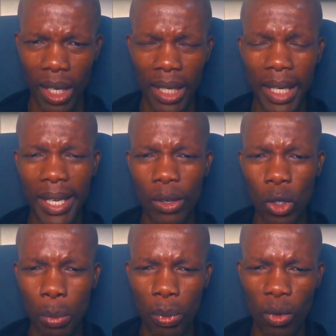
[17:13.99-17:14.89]
He
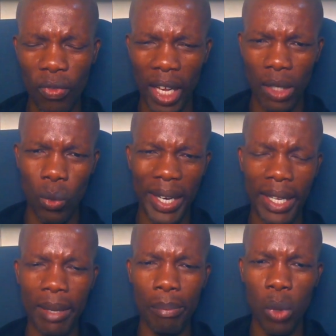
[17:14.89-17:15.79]
cannot prove that when
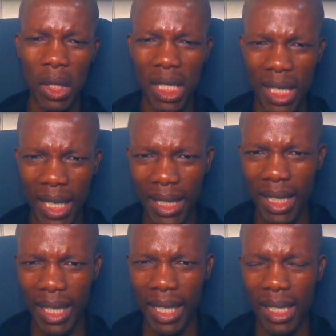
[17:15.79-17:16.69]
he imposes
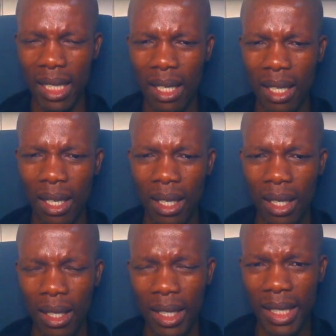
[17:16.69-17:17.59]
candidates
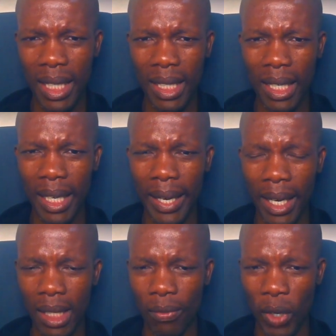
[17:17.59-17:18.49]
in certain areas.